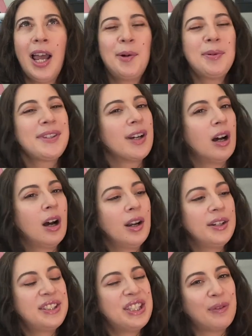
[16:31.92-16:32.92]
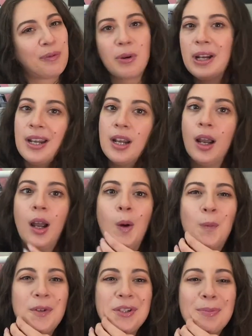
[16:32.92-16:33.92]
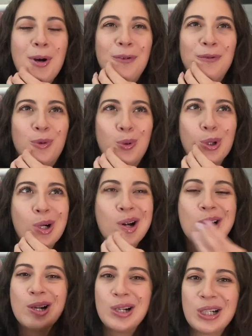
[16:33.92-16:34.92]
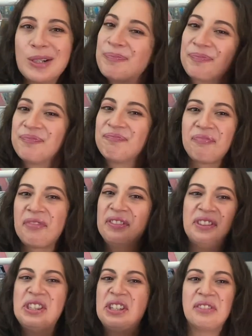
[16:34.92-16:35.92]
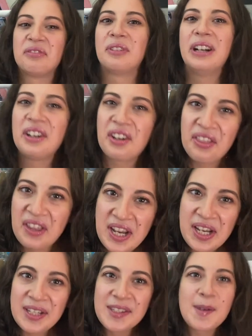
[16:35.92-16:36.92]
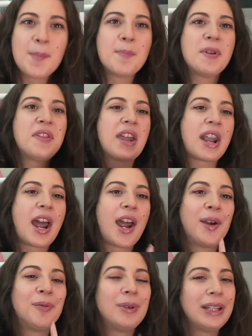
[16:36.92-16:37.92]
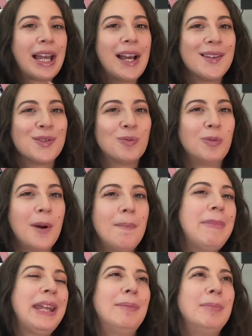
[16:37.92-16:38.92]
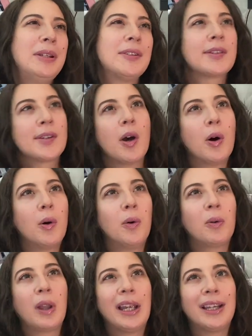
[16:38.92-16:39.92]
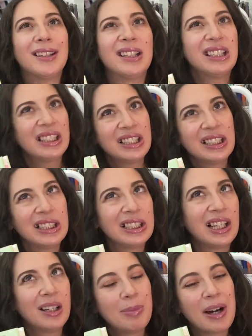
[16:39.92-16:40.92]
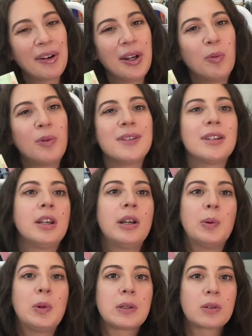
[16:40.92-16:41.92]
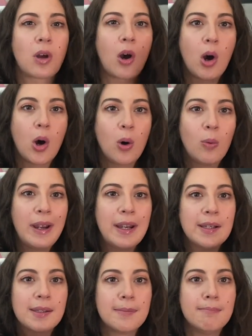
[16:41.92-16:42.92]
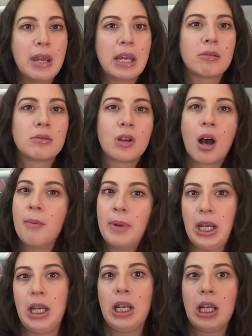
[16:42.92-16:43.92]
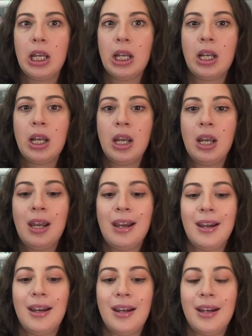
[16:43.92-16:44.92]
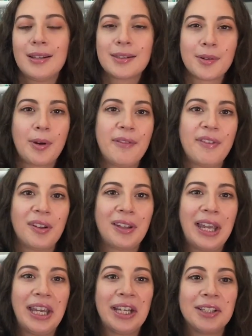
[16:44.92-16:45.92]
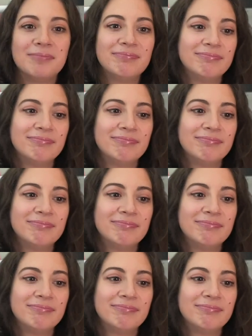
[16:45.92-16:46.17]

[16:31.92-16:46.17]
it was different, which I'm all for different things. But then I realized what made me so like about it was that it was always male dominated. And so I felt like,